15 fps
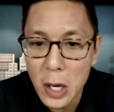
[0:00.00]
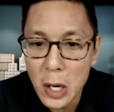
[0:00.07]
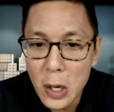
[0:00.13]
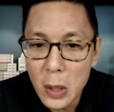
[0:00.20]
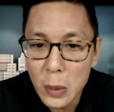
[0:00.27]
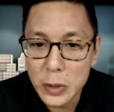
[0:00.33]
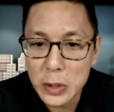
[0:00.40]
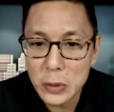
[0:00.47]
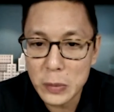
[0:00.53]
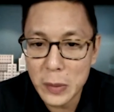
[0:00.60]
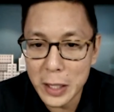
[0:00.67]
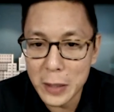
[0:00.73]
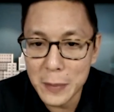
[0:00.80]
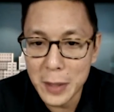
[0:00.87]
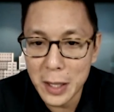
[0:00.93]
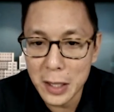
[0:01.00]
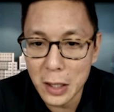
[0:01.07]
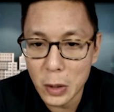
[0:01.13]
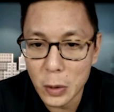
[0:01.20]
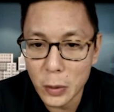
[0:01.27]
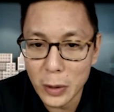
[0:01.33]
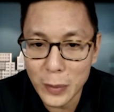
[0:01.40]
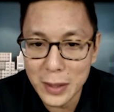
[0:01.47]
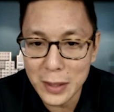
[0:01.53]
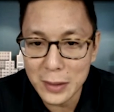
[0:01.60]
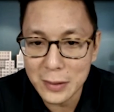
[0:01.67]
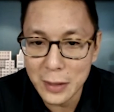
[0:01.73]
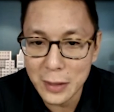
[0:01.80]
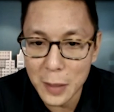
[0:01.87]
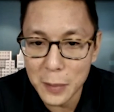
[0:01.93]
would you recommend going with the
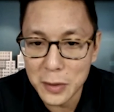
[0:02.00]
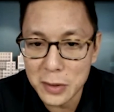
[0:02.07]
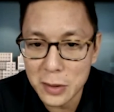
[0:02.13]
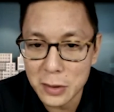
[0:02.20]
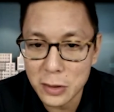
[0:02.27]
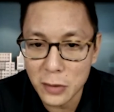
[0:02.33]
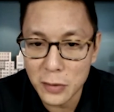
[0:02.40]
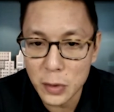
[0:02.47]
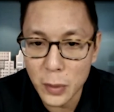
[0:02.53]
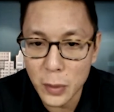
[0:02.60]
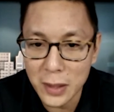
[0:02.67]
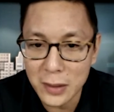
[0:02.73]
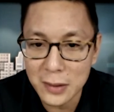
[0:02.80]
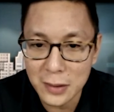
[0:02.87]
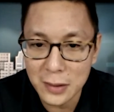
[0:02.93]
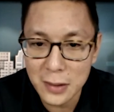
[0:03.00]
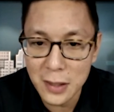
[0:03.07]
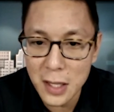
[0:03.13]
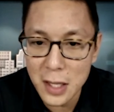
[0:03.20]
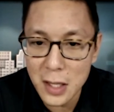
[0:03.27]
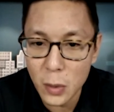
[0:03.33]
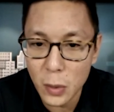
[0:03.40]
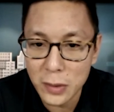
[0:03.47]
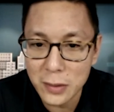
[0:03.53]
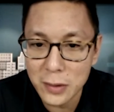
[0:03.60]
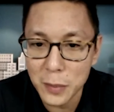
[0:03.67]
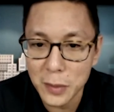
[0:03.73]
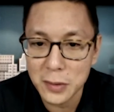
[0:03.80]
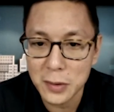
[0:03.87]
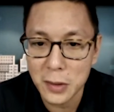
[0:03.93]
established Server 2016 or
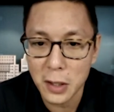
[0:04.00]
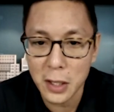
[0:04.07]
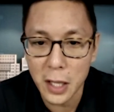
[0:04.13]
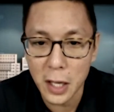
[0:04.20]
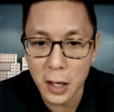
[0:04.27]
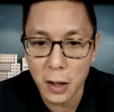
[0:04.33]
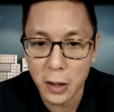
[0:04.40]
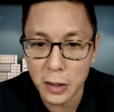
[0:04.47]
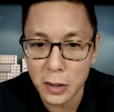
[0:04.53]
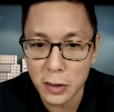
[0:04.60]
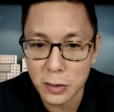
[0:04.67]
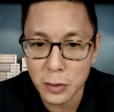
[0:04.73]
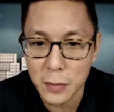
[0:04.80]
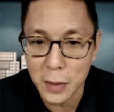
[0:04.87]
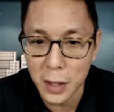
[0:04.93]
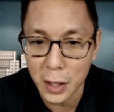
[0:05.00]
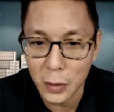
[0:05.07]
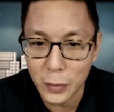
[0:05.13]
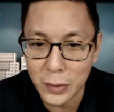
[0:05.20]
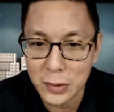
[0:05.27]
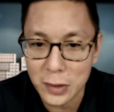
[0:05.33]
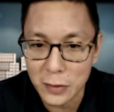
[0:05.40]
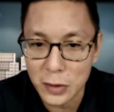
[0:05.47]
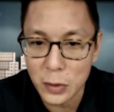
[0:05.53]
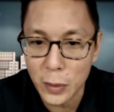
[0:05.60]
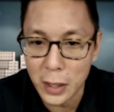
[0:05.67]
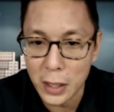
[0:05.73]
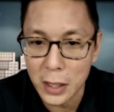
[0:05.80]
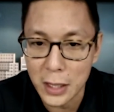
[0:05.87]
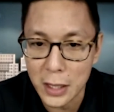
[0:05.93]
simply starting out our new domain with Server
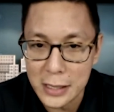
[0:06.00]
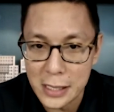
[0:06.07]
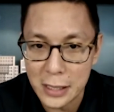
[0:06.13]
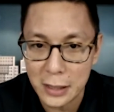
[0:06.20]
2019